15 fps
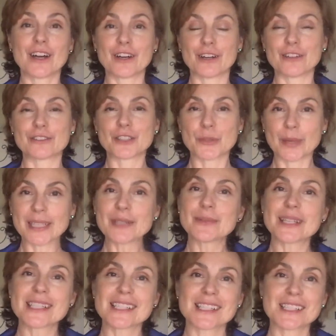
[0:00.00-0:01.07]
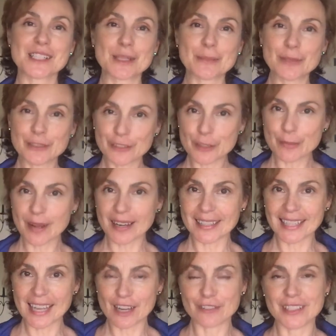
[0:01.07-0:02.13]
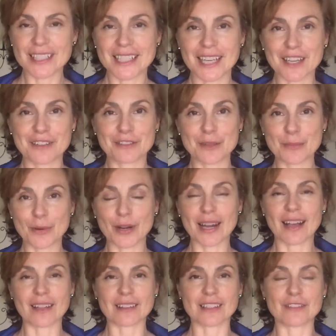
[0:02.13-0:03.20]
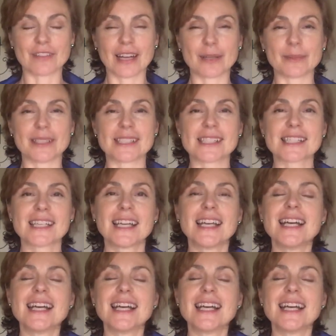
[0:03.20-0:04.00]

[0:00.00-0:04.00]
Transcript: of 20 Reasons to Move Your Body Every Day for More Health and Vibrance.